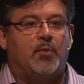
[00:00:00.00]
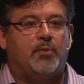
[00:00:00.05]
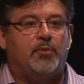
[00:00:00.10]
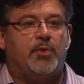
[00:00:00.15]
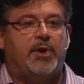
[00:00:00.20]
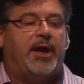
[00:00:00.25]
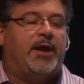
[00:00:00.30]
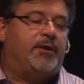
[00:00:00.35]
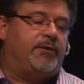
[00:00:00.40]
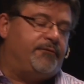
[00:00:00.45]

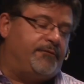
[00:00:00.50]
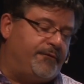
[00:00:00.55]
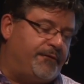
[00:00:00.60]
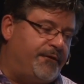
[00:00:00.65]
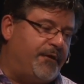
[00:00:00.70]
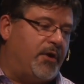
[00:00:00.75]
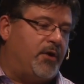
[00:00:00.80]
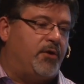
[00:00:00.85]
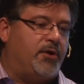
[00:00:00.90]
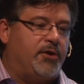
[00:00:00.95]
We
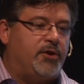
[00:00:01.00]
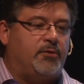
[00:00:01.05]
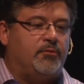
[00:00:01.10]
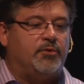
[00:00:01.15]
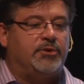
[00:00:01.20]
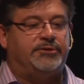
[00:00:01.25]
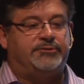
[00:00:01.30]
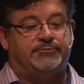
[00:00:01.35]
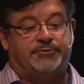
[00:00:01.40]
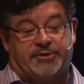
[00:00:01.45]

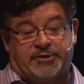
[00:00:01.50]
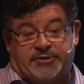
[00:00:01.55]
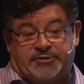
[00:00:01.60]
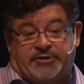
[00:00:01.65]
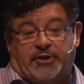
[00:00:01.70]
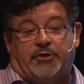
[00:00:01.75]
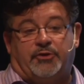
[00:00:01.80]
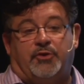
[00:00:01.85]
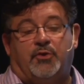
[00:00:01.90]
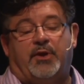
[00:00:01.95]

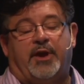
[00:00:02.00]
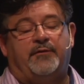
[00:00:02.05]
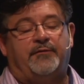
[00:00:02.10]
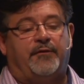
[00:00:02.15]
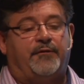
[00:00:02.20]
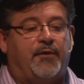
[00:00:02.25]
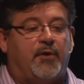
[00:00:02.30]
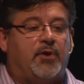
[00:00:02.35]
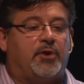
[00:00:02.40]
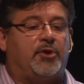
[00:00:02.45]
still do have
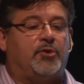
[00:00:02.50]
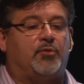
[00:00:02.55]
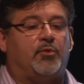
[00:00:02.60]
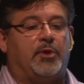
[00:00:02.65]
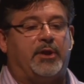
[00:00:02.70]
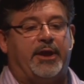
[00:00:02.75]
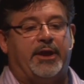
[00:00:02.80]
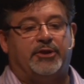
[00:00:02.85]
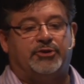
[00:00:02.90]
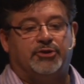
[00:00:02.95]
a very good
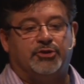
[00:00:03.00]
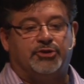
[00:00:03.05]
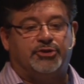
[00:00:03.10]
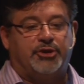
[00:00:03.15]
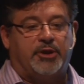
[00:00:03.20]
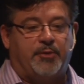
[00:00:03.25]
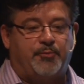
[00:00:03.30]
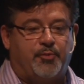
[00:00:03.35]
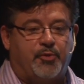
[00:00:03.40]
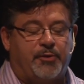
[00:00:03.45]

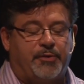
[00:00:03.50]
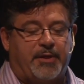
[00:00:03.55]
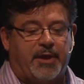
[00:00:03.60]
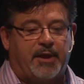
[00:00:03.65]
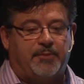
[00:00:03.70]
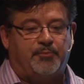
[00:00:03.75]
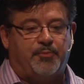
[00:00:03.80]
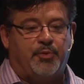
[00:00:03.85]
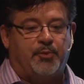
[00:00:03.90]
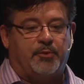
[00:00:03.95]
relationship with
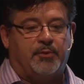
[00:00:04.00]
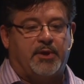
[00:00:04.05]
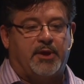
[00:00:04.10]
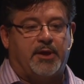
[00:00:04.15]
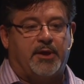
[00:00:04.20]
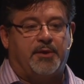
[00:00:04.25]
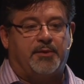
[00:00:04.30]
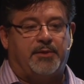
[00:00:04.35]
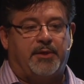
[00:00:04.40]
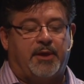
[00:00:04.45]

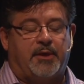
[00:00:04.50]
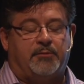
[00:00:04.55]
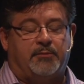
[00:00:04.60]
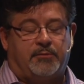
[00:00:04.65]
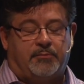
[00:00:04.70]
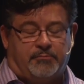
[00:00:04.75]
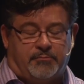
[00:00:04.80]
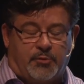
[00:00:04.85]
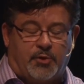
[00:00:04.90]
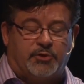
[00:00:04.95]

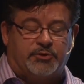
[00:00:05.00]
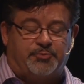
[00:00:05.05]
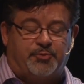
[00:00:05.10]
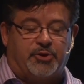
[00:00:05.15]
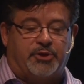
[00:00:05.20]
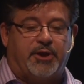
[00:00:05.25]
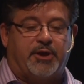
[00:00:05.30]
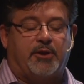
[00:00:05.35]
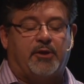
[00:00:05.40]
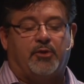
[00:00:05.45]
those
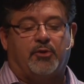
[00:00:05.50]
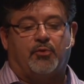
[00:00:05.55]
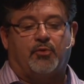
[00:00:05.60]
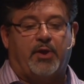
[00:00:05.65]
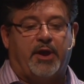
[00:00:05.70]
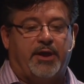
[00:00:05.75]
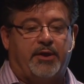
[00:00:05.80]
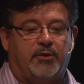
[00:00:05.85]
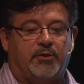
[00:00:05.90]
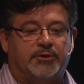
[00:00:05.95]
particular
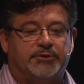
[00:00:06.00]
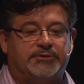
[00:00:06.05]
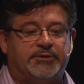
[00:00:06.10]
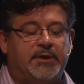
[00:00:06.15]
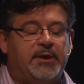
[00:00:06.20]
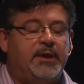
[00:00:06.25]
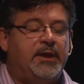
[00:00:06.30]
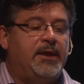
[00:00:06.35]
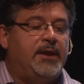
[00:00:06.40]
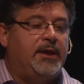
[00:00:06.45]
writers,
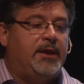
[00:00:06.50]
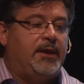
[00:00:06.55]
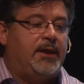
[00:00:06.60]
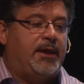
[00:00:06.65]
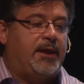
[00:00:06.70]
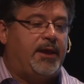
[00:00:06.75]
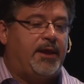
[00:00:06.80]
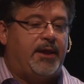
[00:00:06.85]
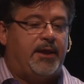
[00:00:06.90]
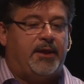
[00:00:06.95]

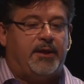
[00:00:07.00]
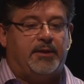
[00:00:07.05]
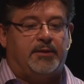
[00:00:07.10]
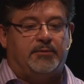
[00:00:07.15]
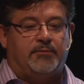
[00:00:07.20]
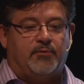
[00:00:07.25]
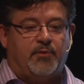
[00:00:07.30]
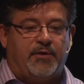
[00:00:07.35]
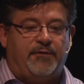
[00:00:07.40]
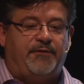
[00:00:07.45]

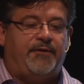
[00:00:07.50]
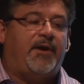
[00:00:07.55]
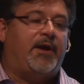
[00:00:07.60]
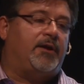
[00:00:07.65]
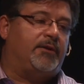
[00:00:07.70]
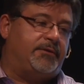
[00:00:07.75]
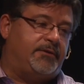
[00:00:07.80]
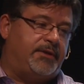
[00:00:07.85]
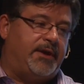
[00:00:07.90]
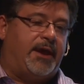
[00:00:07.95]
and we
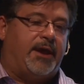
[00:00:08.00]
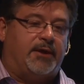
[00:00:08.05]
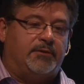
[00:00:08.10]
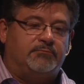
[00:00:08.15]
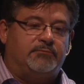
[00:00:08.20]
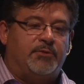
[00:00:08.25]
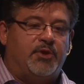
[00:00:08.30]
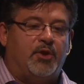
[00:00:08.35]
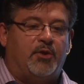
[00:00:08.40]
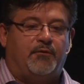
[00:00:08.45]
felt
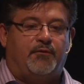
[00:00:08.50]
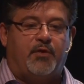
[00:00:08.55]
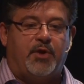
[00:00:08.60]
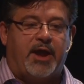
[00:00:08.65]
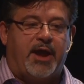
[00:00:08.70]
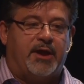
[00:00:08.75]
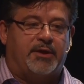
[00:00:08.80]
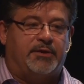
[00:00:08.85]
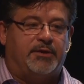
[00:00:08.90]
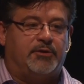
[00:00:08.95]
that if we
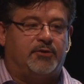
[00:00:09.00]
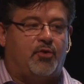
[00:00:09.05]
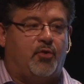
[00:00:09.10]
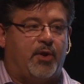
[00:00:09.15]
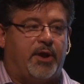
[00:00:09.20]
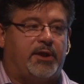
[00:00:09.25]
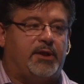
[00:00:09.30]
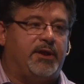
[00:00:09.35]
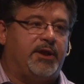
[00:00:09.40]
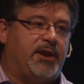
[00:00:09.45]
acted
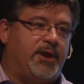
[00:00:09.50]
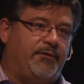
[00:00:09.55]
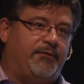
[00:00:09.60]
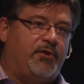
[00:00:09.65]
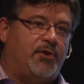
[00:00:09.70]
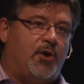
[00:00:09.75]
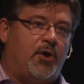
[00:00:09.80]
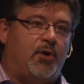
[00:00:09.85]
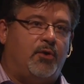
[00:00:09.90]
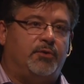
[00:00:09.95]
quickly,
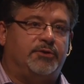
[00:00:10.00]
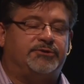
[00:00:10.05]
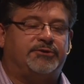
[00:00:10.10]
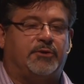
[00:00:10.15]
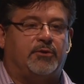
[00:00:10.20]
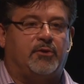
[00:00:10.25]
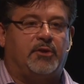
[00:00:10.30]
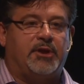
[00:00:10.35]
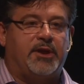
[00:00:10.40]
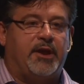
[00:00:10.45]
even though it was
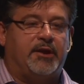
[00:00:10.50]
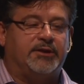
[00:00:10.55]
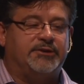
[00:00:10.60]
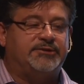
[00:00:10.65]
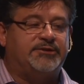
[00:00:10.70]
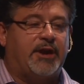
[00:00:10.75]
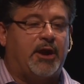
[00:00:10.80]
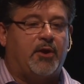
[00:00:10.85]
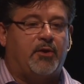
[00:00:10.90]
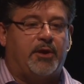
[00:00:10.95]
early on a
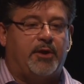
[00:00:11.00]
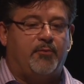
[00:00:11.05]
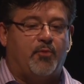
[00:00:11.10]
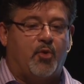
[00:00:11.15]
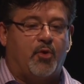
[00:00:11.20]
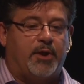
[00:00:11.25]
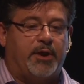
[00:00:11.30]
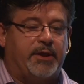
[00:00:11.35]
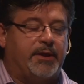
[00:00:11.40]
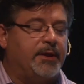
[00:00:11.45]
Saturday
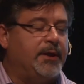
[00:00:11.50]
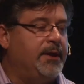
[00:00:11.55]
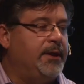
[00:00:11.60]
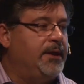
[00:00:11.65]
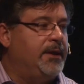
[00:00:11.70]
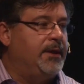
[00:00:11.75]
morning,